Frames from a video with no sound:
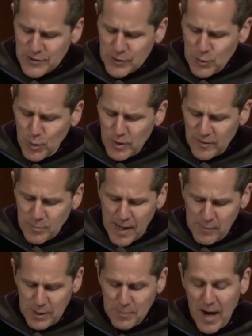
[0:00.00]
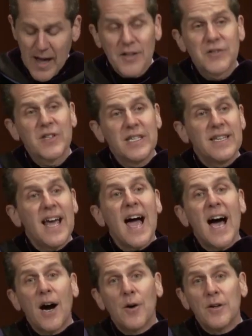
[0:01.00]
school of public policy
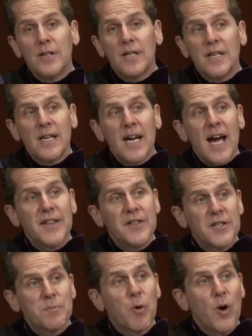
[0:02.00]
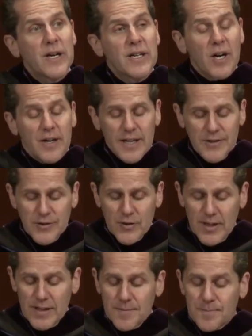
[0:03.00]
now at this point in our
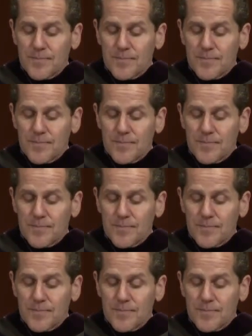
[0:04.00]
history.